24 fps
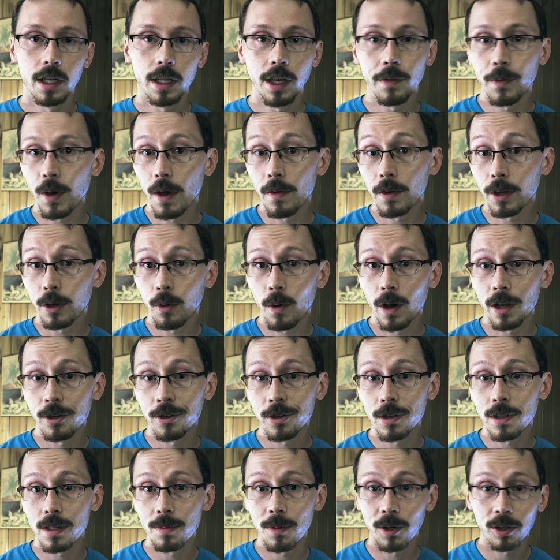If you have any
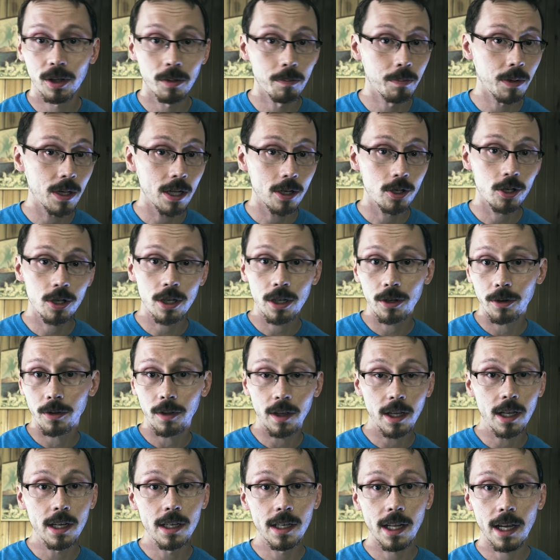questions about the beat sheet or
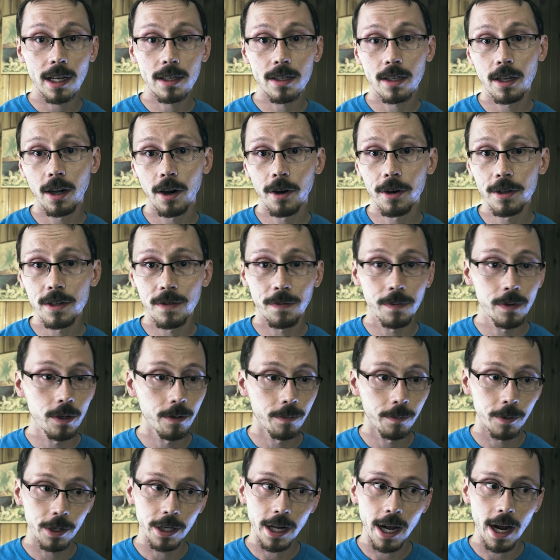the index cards, feel
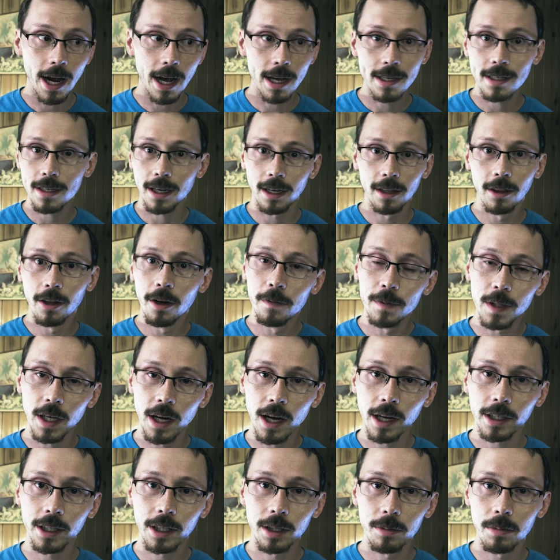free to ask. I love
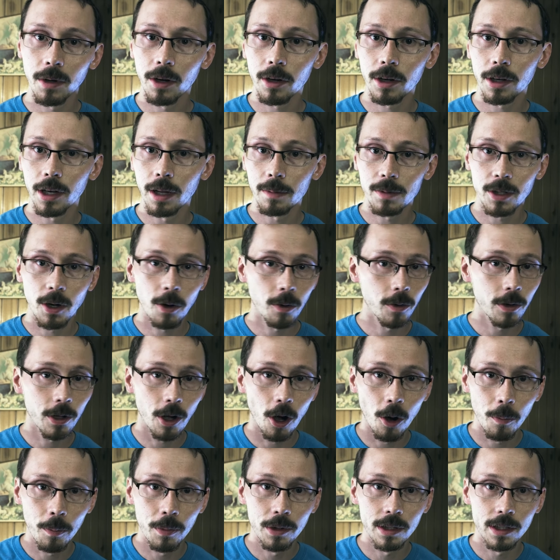talking about it, and I'm totally
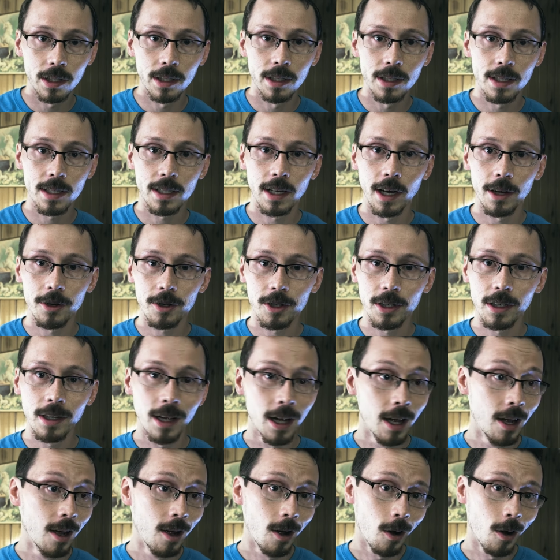open to discussion.